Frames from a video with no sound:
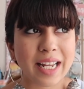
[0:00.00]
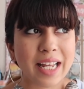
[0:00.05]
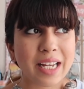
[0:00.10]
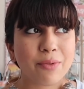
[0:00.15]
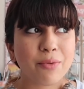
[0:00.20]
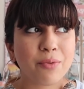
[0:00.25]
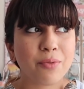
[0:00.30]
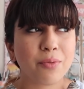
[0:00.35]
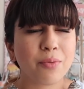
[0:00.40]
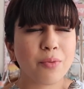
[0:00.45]

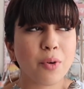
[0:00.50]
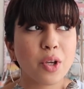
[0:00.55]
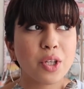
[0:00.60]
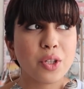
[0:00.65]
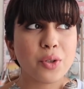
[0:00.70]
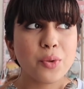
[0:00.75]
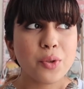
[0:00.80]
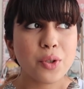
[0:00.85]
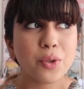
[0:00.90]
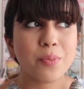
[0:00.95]
Like, for
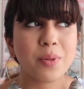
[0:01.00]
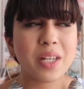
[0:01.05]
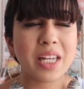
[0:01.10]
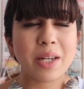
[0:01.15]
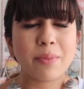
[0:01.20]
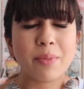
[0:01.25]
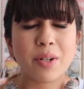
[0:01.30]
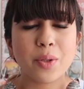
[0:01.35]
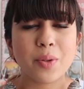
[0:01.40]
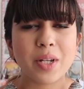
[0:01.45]
you to
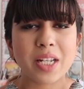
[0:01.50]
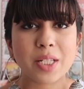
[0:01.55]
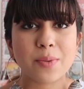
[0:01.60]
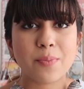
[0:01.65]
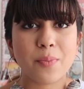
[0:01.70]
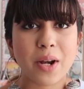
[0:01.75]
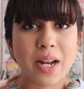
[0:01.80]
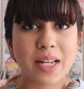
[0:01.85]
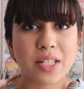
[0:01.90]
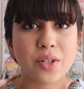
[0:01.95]
be able to
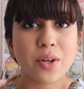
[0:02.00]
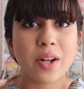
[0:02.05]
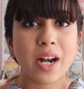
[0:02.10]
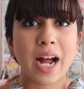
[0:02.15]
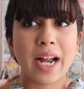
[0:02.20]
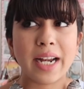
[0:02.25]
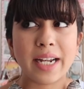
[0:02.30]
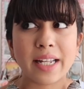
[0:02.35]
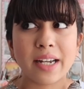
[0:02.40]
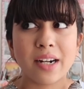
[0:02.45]
express your
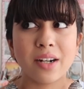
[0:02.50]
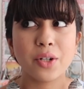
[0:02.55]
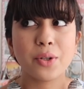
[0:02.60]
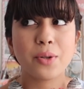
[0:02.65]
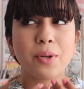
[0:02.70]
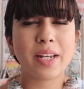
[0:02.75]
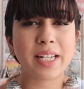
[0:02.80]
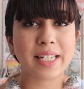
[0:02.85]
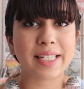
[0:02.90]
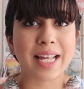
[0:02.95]
idea to
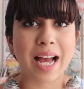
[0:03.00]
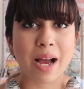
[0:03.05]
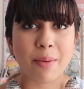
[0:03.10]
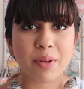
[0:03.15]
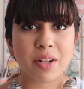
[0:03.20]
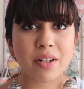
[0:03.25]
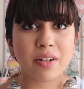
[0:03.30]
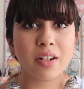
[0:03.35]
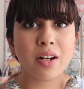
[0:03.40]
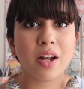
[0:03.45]
your
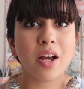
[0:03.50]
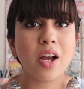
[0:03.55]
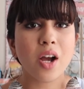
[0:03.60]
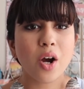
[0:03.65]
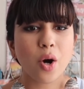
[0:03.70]
examiner